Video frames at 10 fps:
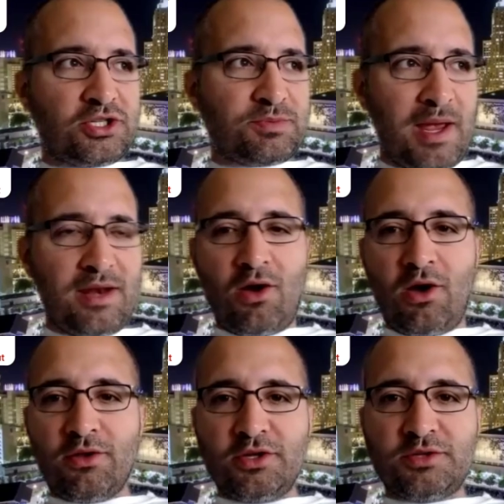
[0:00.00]
spend
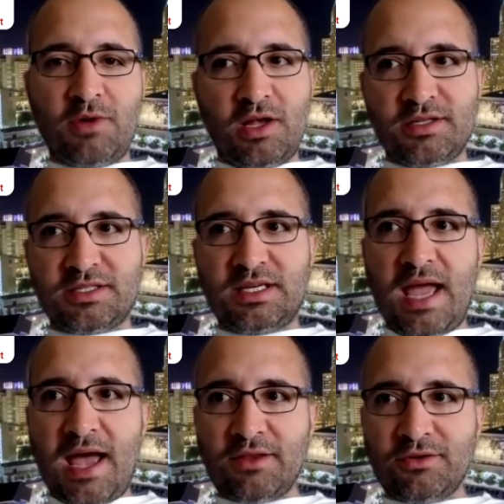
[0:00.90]
all those months
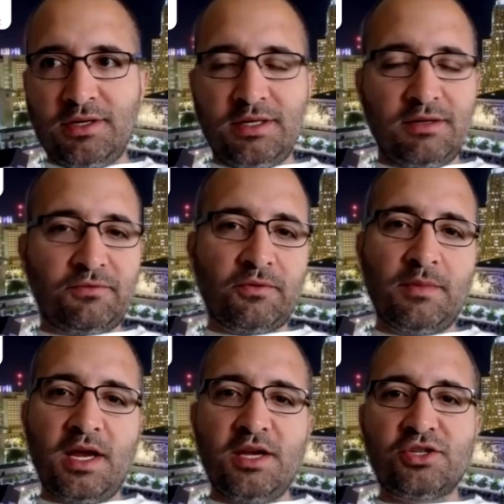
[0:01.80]
gathering
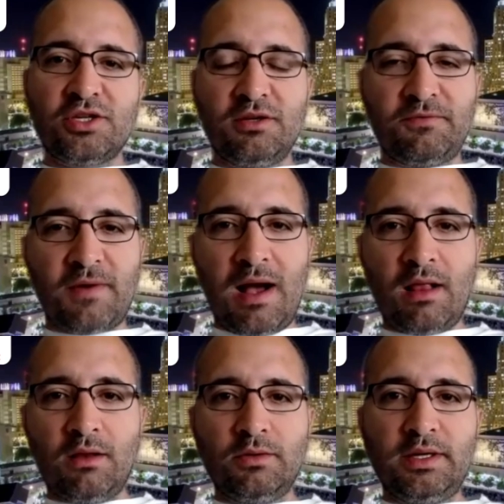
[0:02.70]
information,
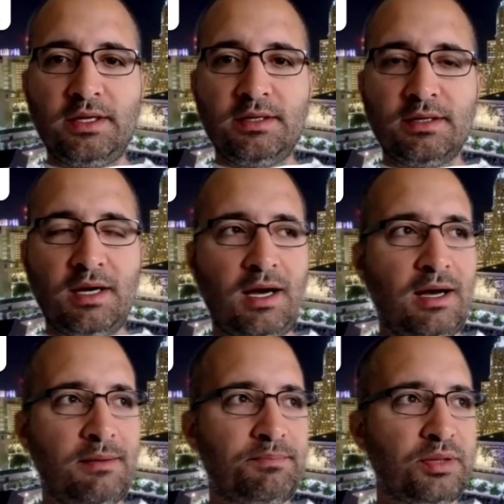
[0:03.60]
following
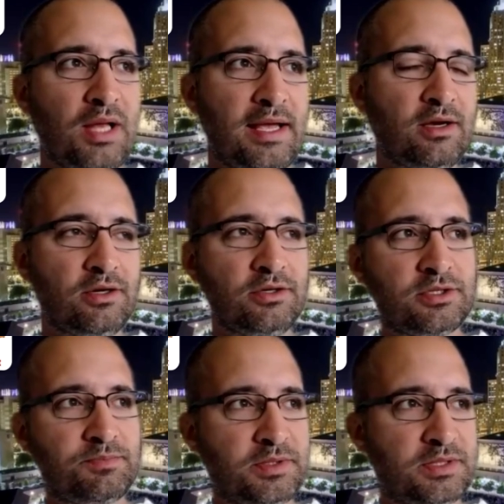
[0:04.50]

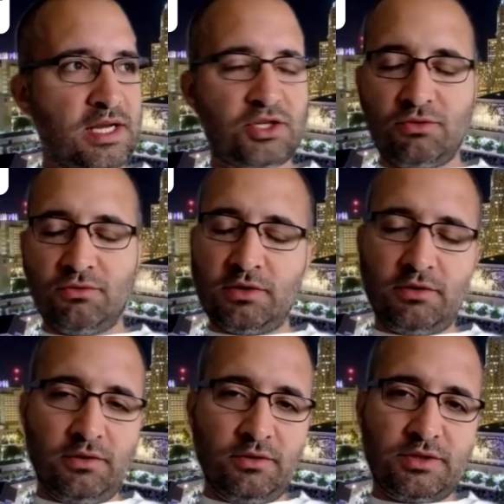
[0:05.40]
players, potential
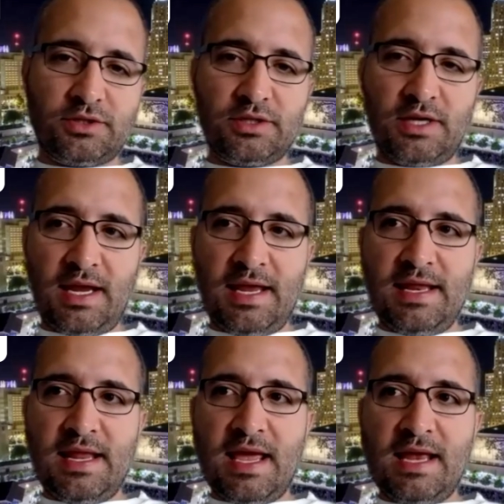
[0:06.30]
recruits,
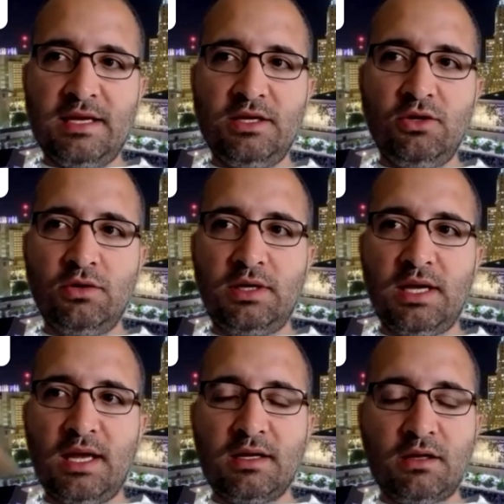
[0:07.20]
and then you
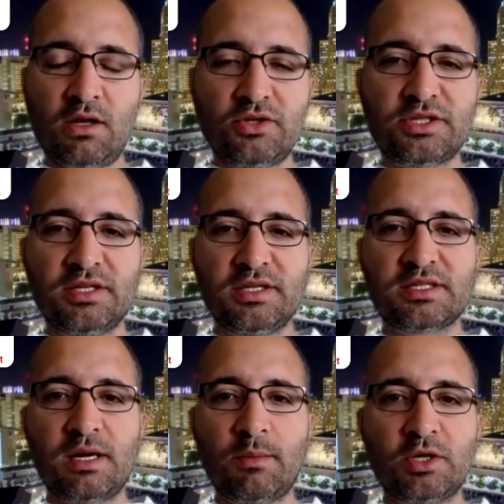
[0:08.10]
get close to the
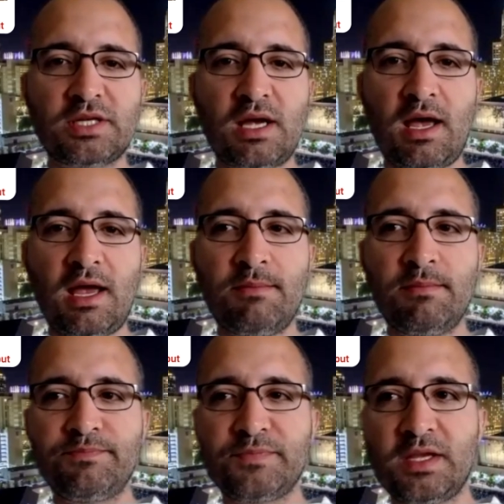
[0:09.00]

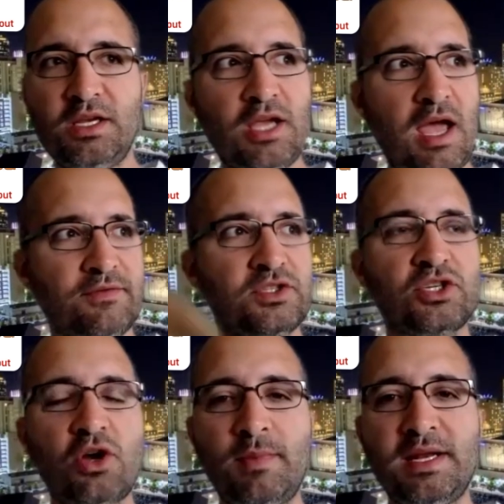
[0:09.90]
summertime. You have
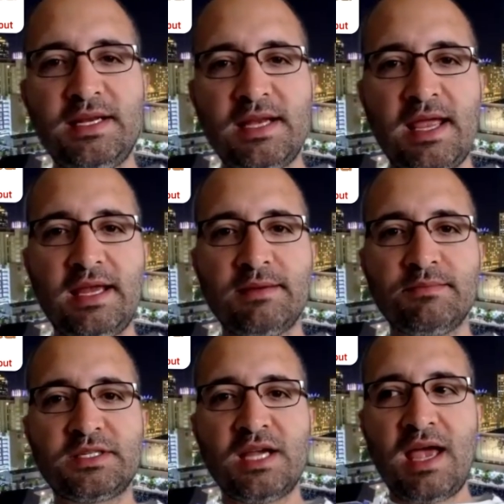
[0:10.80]
so many
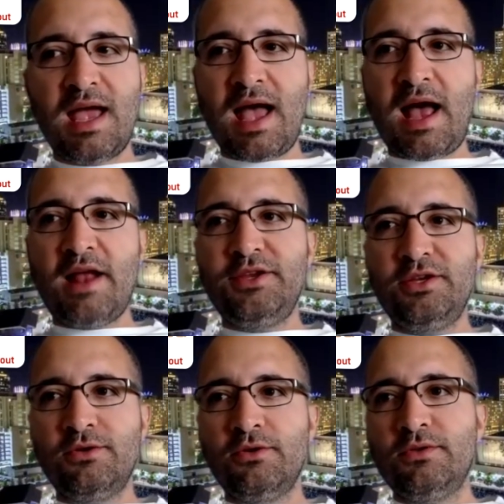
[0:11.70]
names. How do
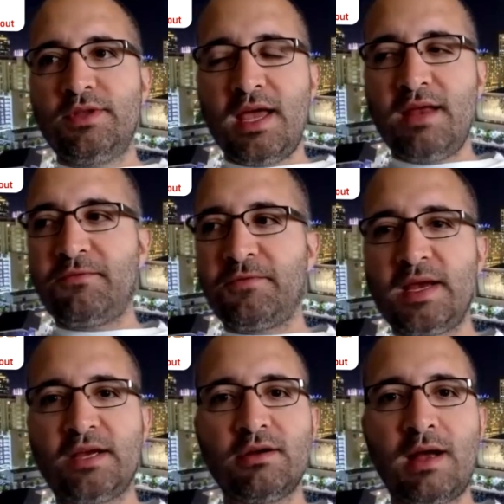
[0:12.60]
you then
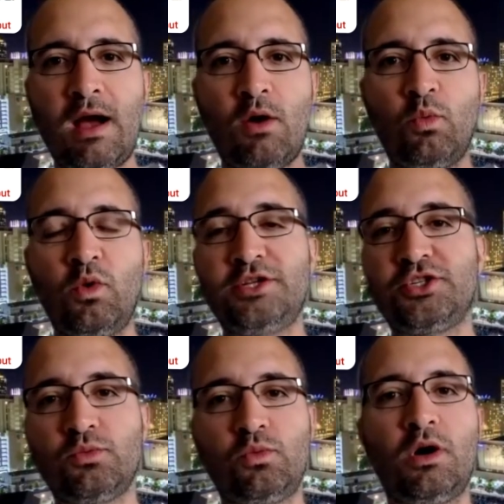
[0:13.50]
figure out
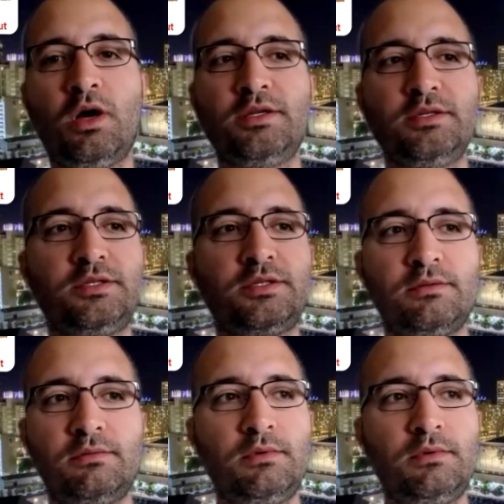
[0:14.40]
which ones